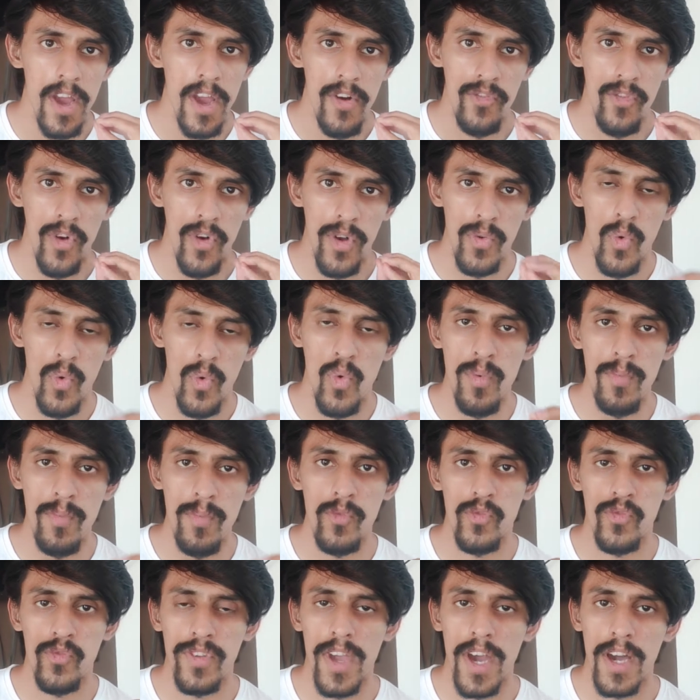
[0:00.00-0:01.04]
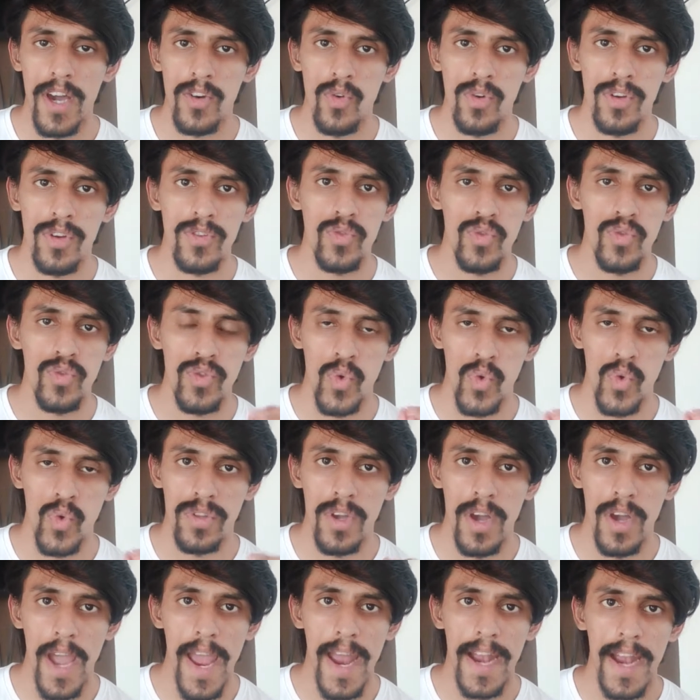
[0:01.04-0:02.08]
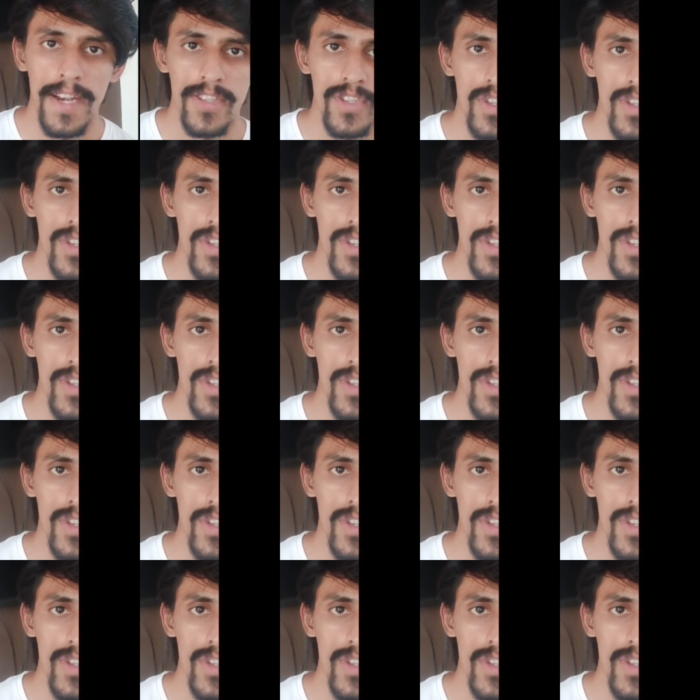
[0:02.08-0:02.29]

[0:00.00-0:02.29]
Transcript: for whom we are going to show the ads.